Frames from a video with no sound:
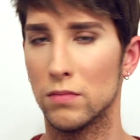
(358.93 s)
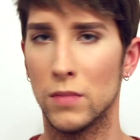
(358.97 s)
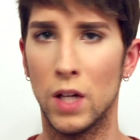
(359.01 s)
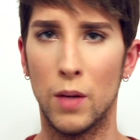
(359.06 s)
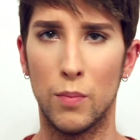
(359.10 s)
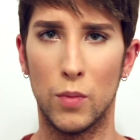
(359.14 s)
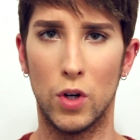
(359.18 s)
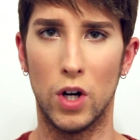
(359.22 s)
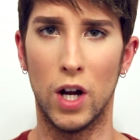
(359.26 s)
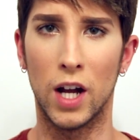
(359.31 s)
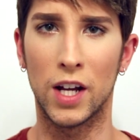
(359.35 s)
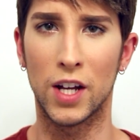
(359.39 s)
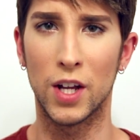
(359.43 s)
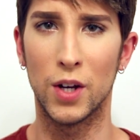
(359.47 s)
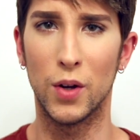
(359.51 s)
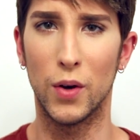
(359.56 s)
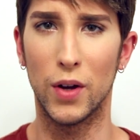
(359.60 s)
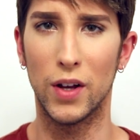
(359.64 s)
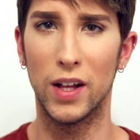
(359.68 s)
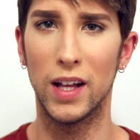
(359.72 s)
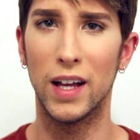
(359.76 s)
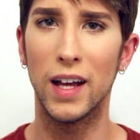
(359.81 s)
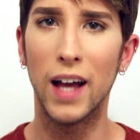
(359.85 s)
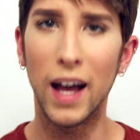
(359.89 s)
not Moroccan
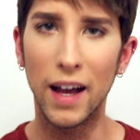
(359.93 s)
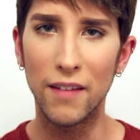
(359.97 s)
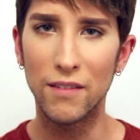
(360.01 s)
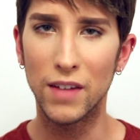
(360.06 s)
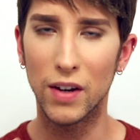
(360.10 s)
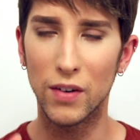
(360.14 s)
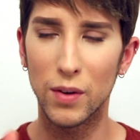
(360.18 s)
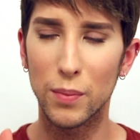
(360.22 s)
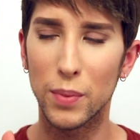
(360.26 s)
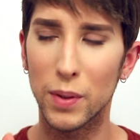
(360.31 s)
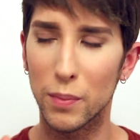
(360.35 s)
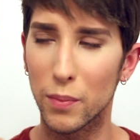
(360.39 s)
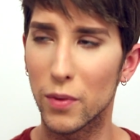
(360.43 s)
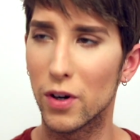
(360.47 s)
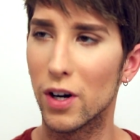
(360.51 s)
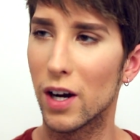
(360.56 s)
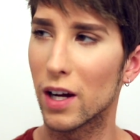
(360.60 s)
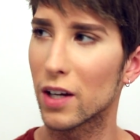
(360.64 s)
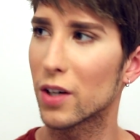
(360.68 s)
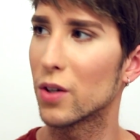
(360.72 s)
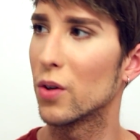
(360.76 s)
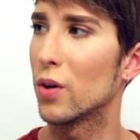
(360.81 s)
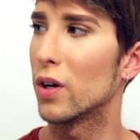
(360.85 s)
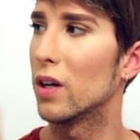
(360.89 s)
oil, I've never put
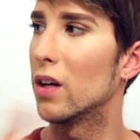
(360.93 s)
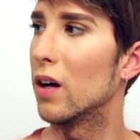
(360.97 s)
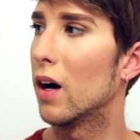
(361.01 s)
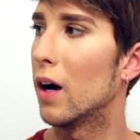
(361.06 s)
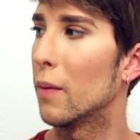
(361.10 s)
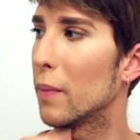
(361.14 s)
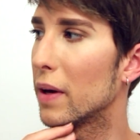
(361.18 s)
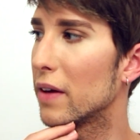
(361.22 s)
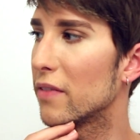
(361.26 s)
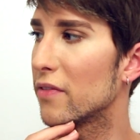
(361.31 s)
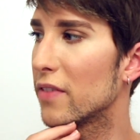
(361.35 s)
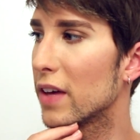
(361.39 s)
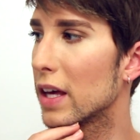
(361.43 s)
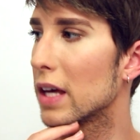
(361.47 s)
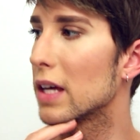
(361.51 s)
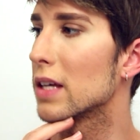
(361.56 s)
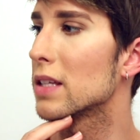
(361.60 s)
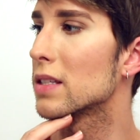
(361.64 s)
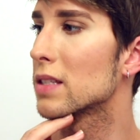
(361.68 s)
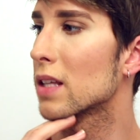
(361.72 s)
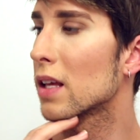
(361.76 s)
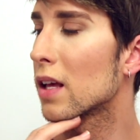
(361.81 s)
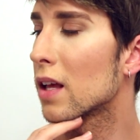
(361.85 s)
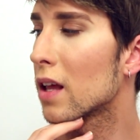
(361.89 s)
Moroccan oil on my
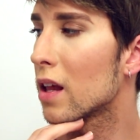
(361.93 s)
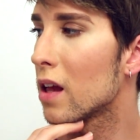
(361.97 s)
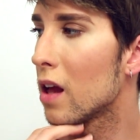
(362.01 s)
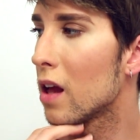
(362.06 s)
face,